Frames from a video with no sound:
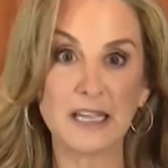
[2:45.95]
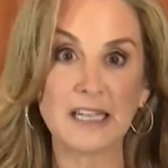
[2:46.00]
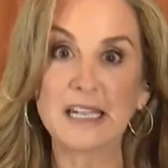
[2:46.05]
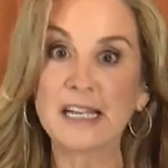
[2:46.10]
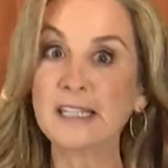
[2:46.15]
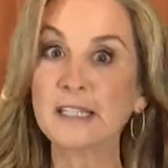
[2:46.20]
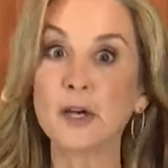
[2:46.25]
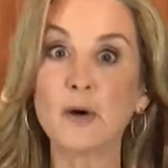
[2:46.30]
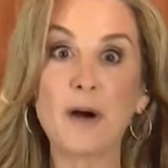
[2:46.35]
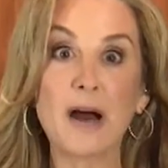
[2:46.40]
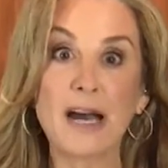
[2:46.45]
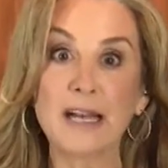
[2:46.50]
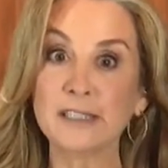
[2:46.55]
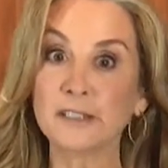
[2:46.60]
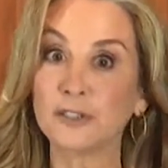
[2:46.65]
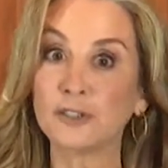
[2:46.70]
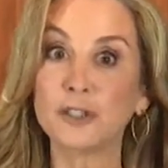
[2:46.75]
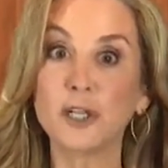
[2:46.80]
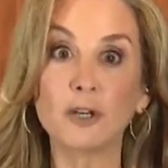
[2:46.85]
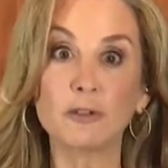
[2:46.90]
And I know I
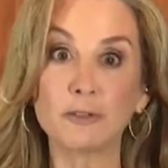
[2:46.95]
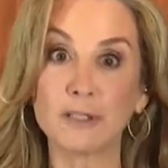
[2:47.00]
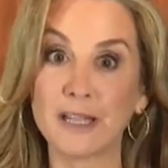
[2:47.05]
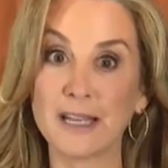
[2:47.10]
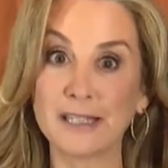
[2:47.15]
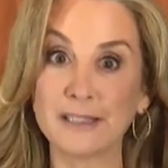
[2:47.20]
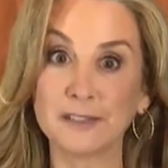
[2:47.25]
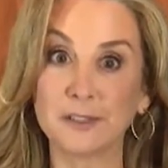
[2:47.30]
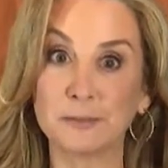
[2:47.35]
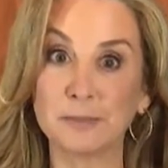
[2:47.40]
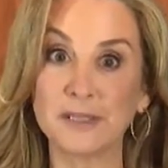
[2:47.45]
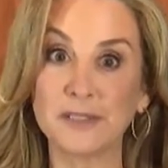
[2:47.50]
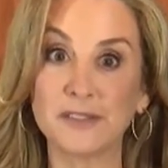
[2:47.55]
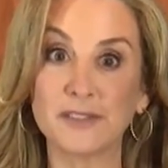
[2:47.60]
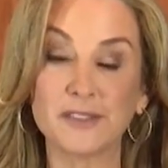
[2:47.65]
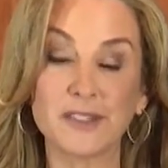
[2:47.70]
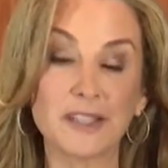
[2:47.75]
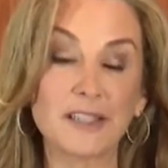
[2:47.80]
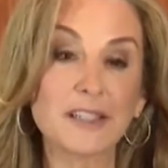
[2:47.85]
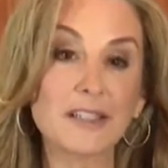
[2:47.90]
don't like to be
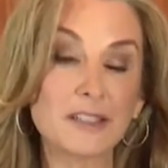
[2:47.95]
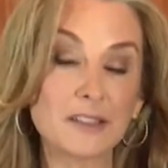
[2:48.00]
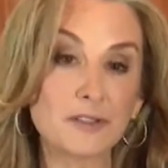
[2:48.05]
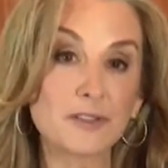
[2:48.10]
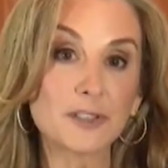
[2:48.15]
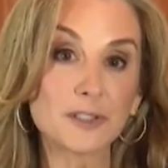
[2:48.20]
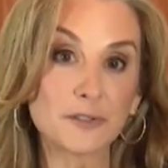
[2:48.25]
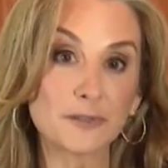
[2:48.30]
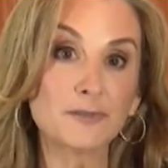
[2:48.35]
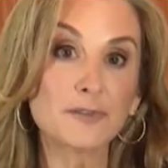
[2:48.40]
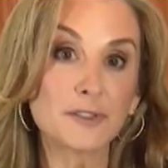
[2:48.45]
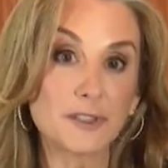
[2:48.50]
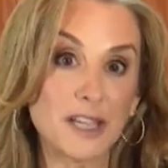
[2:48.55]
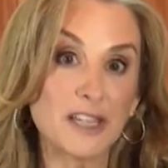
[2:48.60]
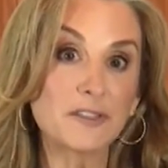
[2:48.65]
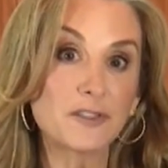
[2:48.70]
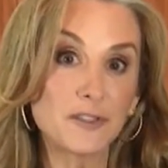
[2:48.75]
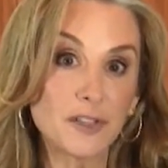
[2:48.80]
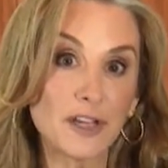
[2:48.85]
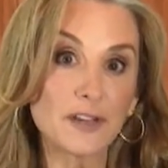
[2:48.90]
sick, and it just
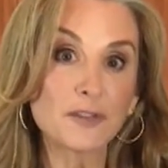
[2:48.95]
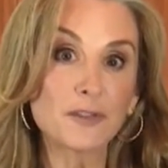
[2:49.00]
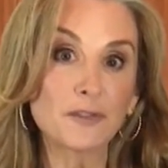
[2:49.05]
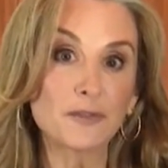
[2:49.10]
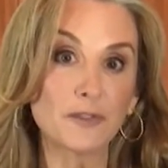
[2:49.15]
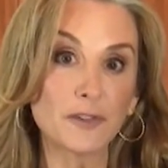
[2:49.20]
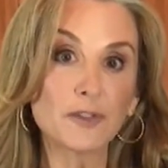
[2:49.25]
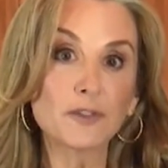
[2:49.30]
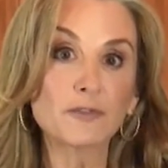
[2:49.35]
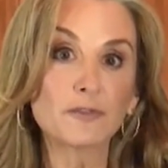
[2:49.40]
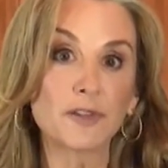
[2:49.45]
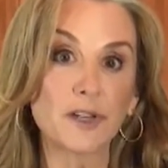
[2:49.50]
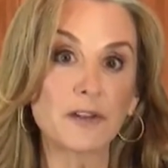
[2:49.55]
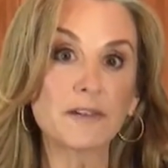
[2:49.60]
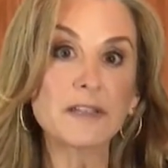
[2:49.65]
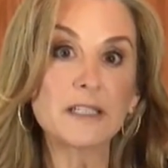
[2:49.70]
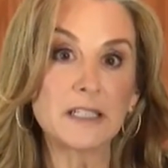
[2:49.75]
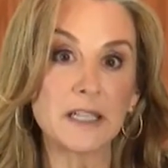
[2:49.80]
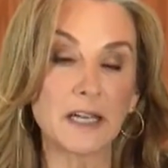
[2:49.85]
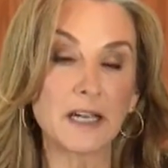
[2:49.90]
it does feel
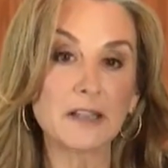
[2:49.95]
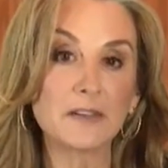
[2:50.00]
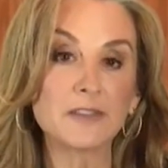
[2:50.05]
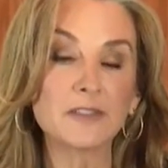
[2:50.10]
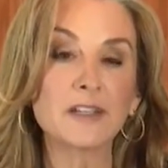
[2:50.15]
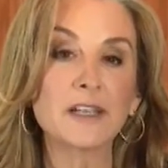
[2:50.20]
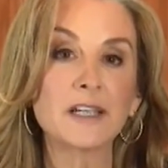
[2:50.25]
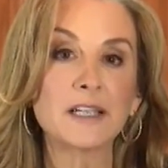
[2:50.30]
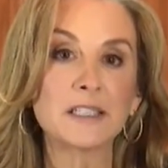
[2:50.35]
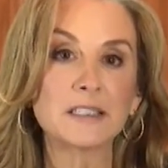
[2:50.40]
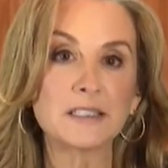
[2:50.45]
very nice